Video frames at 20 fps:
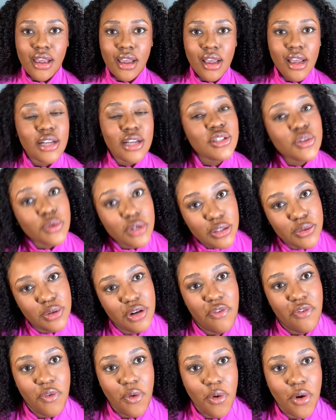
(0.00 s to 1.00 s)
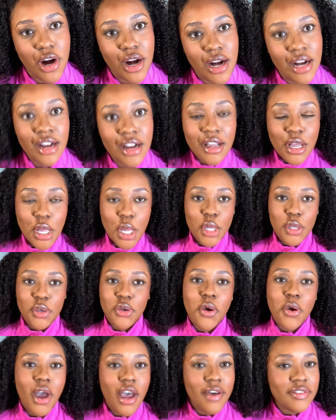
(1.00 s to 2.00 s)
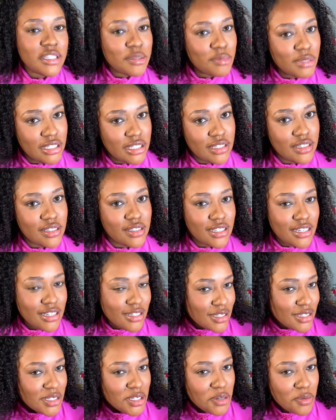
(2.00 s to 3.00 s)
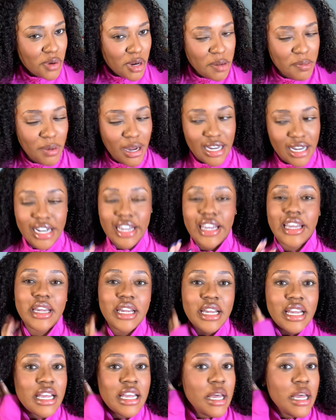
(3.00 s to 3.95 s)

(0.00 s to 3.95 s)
in 2024? You know, I have some assistants, don't worry about it,